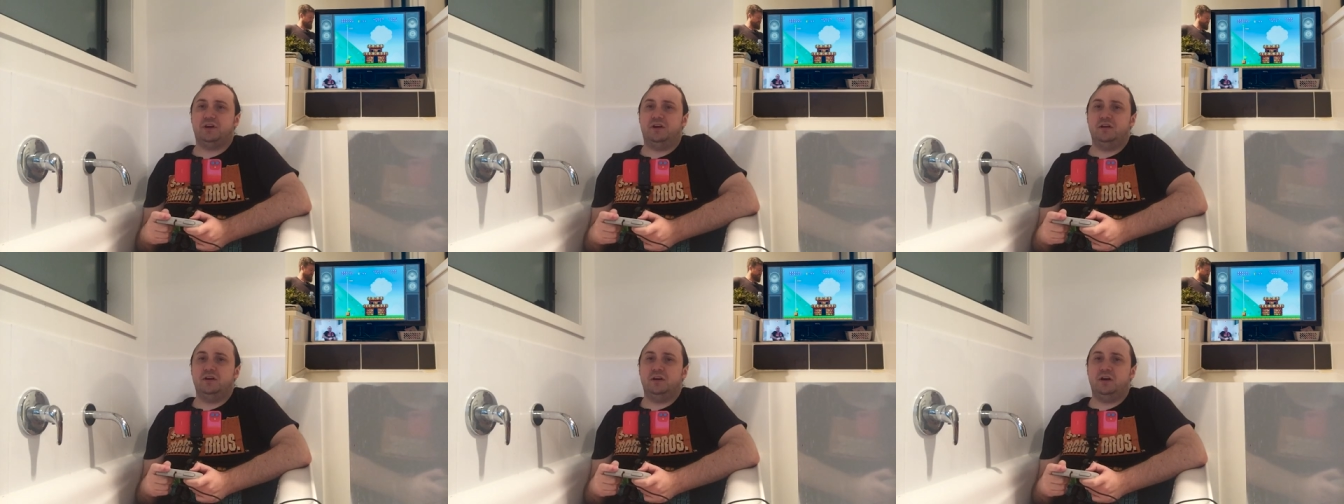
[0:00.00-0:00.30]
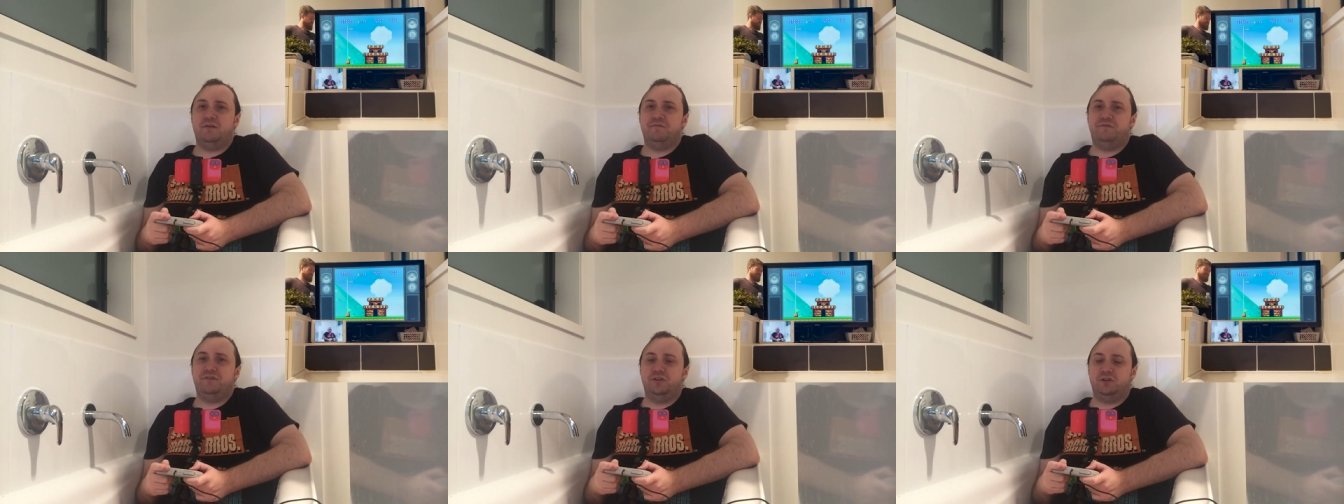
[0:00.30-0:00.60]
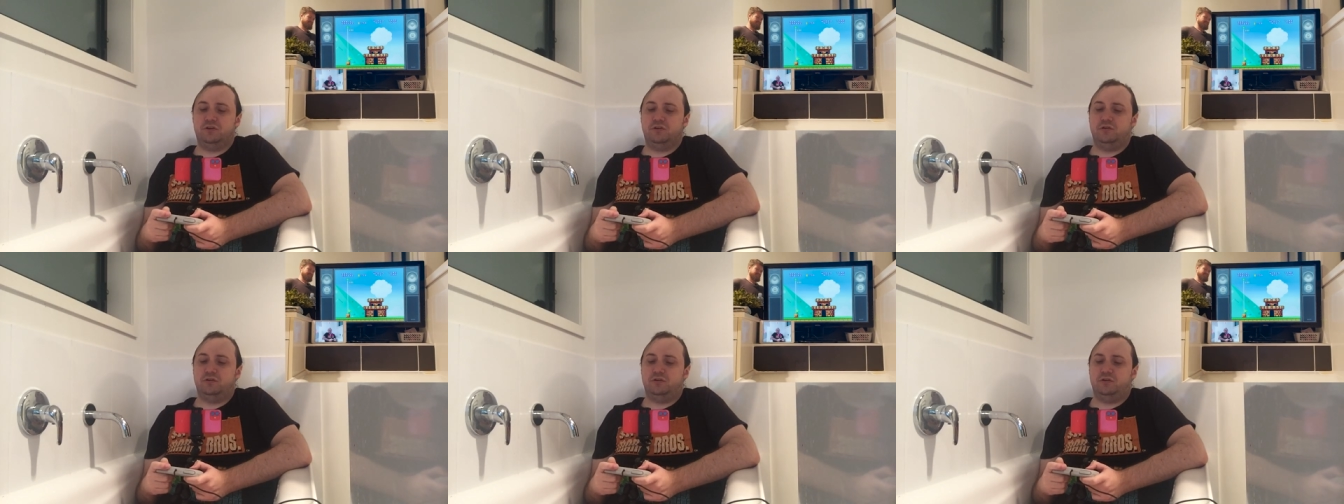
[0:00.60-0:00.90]
I think I'm
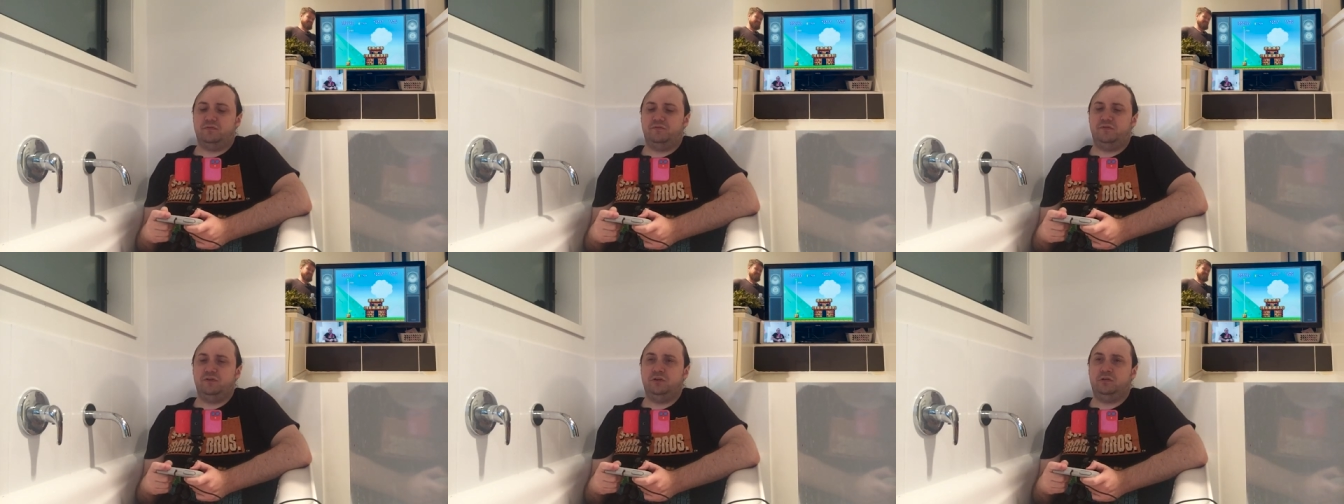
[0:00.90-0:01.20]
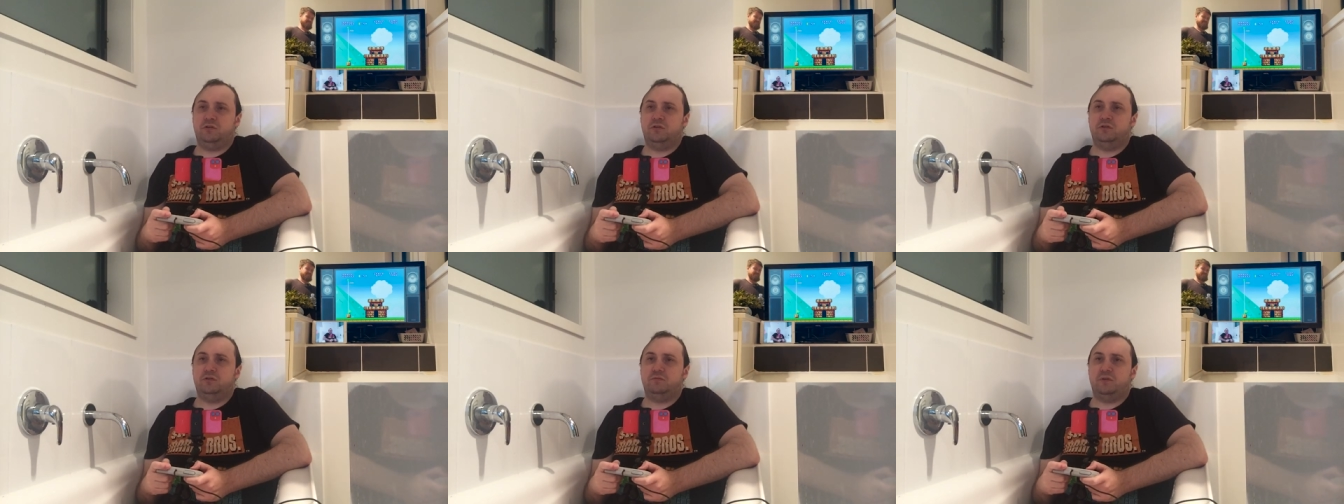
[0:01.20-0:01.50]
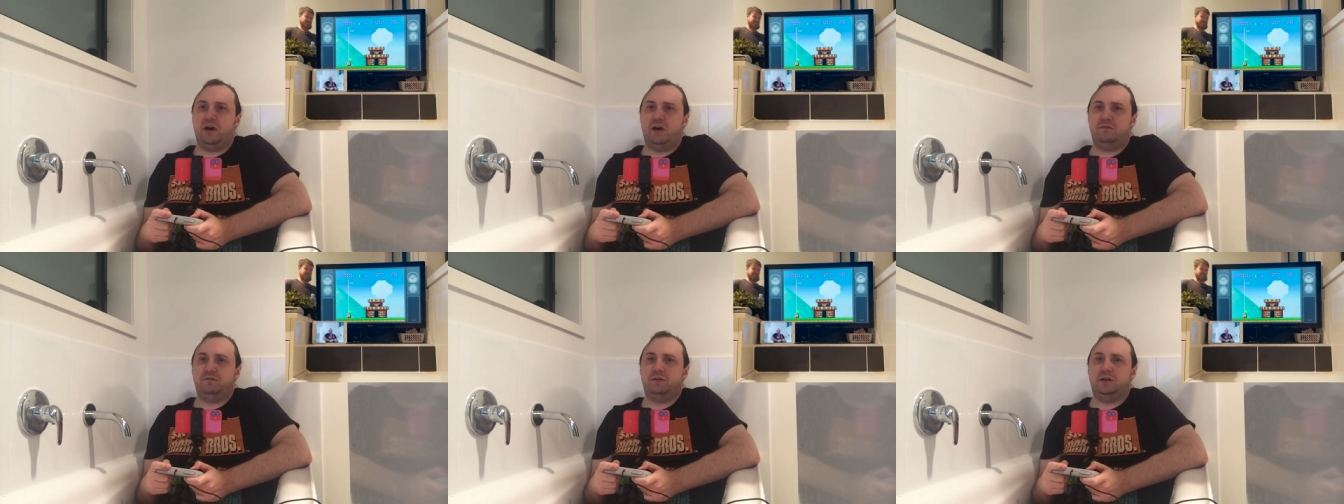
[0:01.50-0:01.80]
feeling good. I'm feeling good.
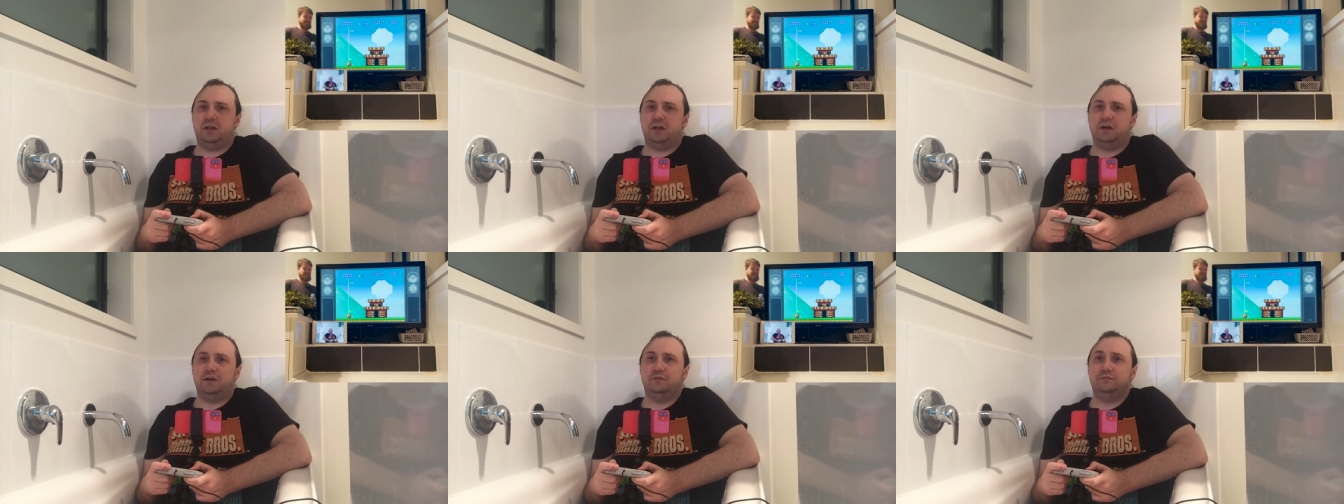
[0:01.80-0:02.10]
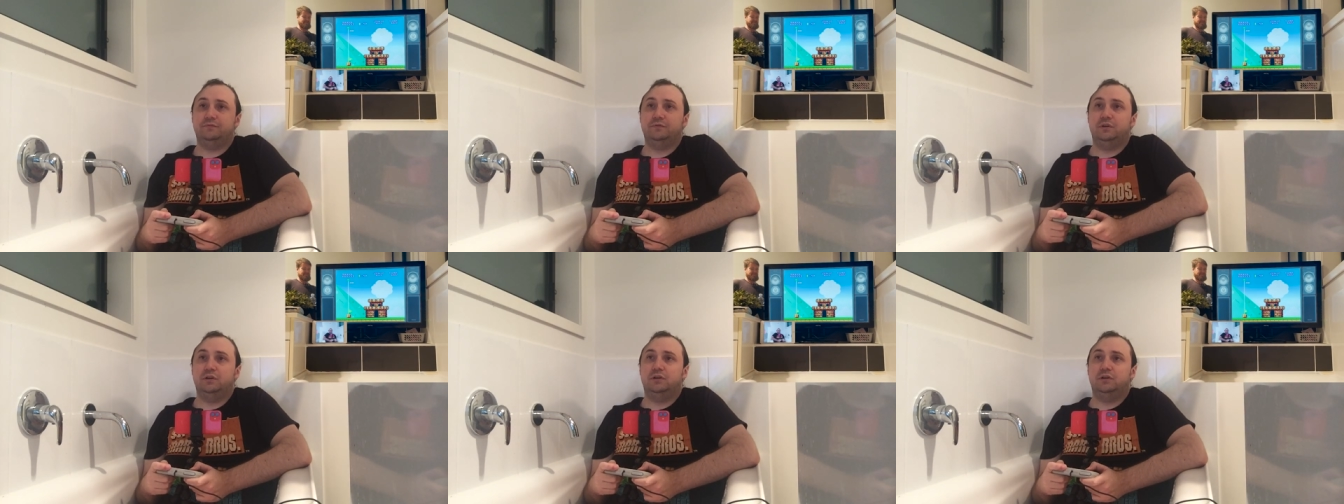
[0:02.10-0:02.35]
We're halfway there.